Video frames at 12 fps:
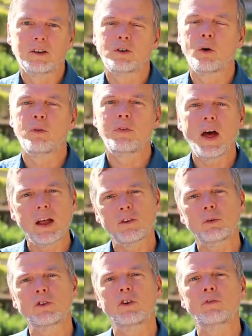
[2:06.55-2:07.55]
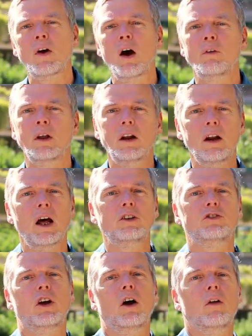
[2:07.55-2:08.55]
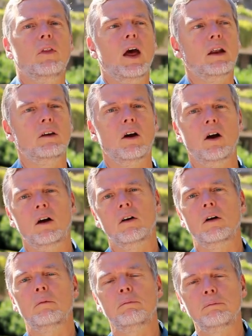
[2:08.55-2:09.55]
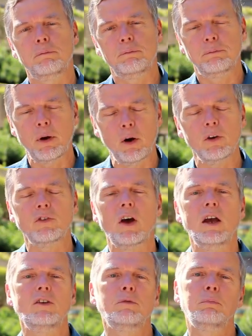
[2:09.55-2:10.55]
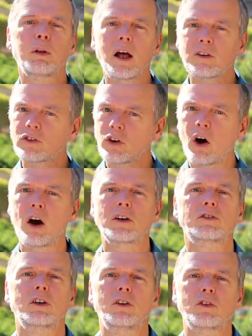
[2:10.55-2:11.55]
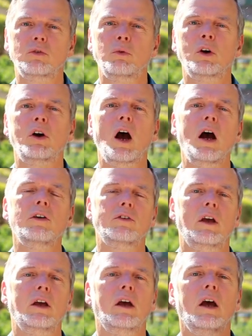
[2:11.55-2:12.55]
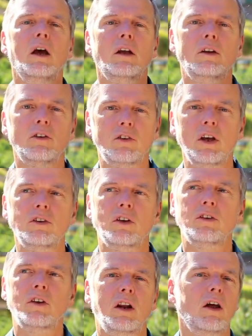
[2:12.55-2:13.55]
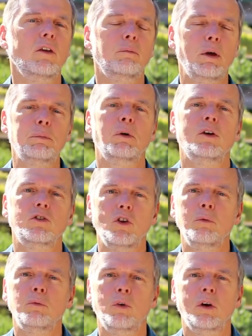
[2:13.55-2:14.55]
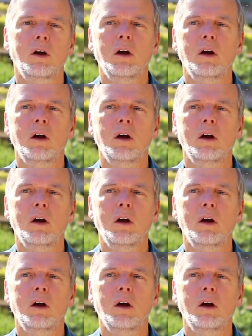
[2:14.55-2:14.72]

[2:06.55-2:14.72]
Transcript: So that's what she found in a nutshell, that our parasites plus toxins were causing diseases that other people assumed were